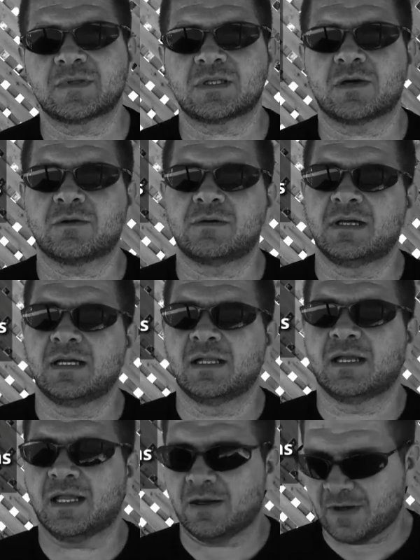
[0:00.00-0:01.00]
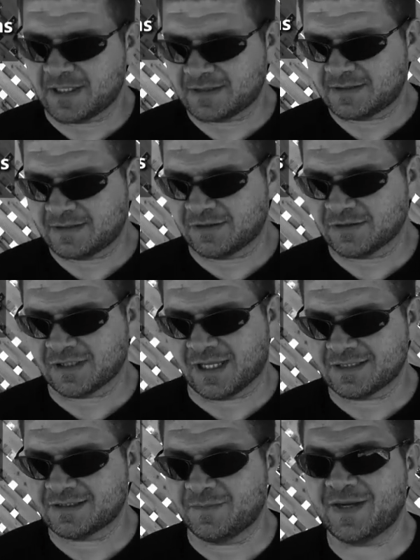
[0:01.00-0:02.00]
So anyways, there's
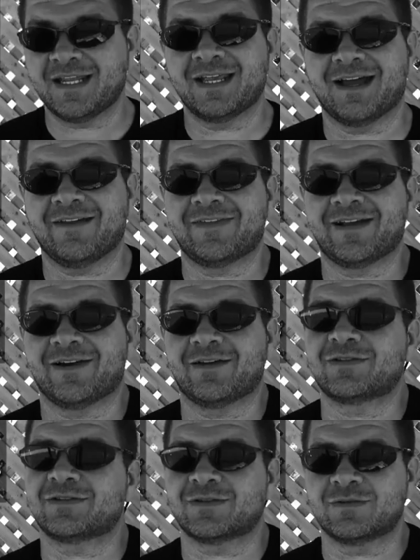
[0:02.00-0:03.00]
lots of media out there.